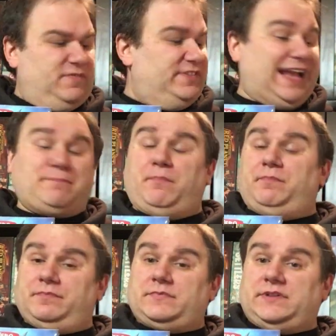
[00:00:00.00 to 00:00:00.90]

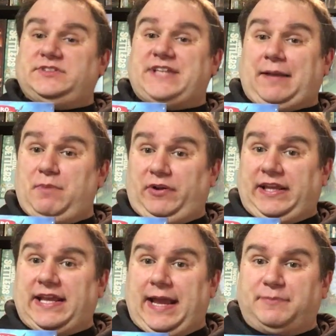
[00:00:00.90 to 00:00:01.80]
deck
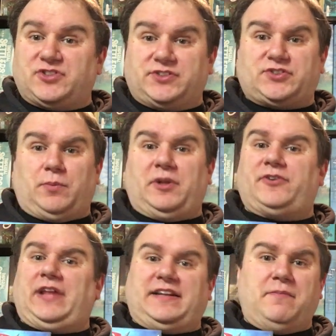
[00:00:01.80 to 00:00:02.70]
building games, so similar
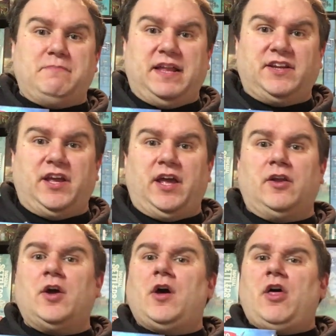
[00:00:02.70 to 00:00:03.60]
to like Dominion,